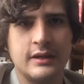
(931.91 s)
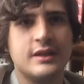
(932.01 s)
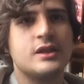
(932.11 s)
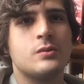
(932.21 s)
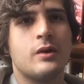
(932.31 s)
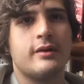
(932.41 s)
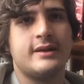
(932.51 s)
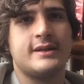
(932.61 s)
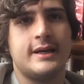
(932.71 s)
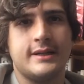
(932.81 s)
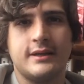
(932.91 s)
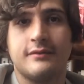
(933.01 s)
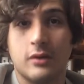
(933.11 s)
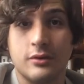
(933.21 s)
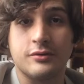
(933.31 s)
This is where this idea of
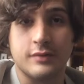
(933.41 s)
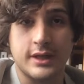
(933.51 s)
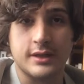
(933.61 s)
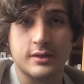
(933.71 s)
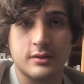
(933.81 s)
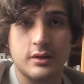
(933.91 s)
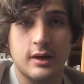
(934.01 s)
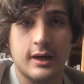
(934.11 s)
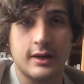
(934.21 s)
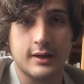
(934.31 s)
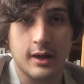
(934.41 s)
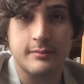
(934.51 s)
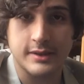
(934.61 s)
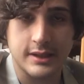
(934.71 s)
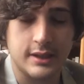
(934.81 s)
close reading uh,
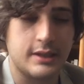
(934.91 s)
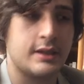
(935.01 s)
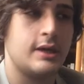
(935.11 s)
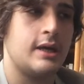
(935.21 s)
comes in,